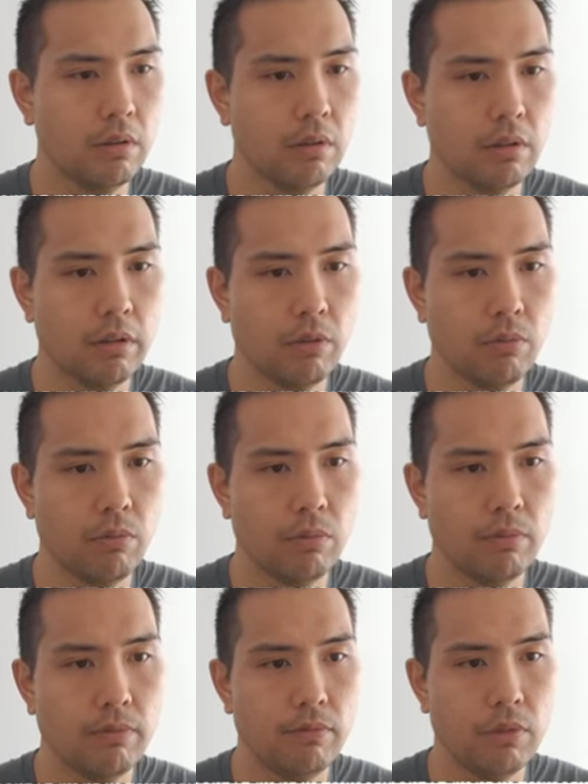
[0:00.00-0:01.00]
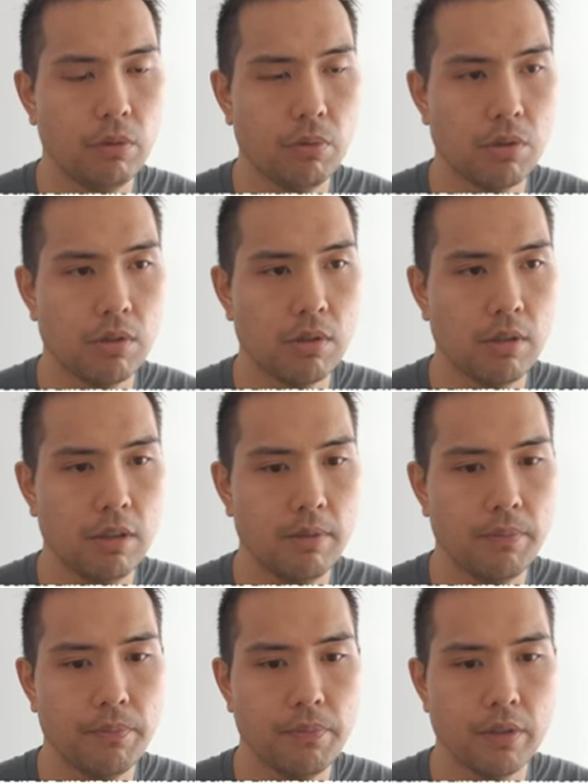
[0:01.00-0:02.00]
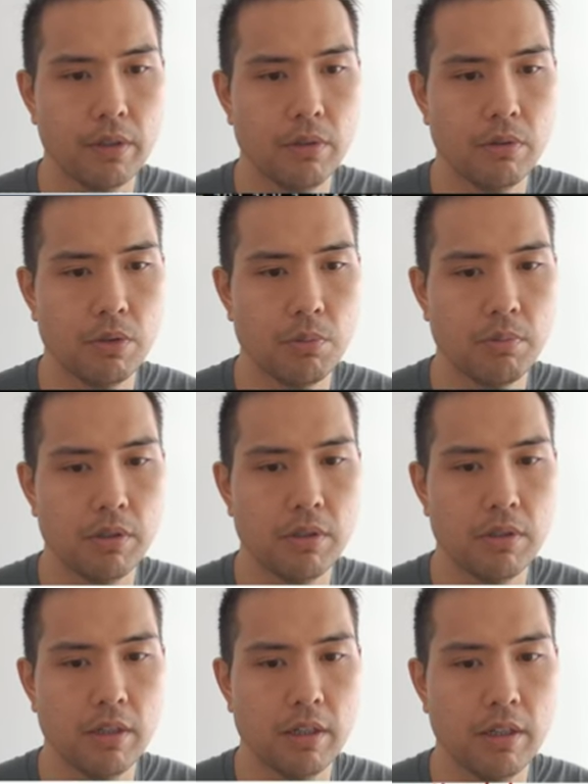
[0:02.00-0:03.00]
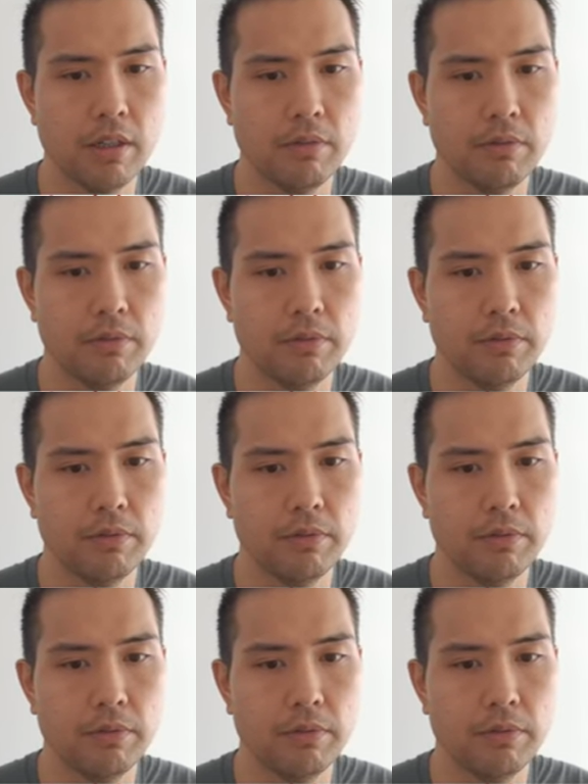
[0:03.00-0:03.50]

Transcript: click view site splits in half